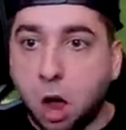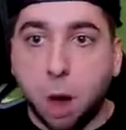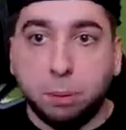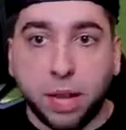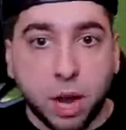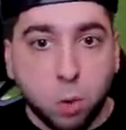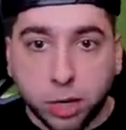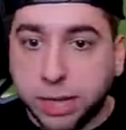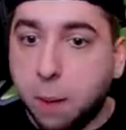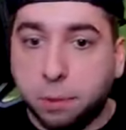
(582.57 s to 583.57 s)
Our plan
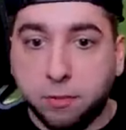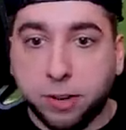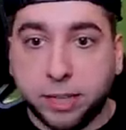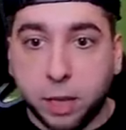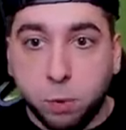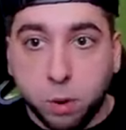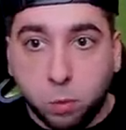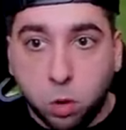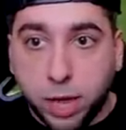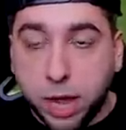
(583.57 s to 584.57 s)
worked out perfectly. We
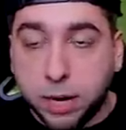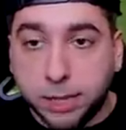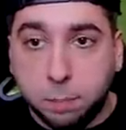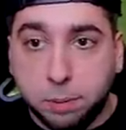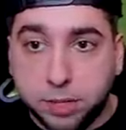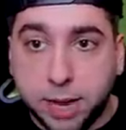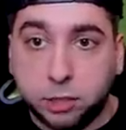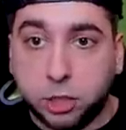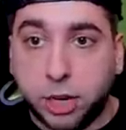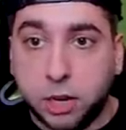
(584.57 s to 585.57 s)
will get another
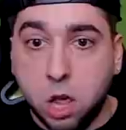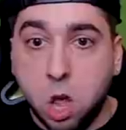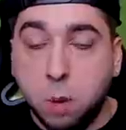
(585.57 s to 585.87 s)
possession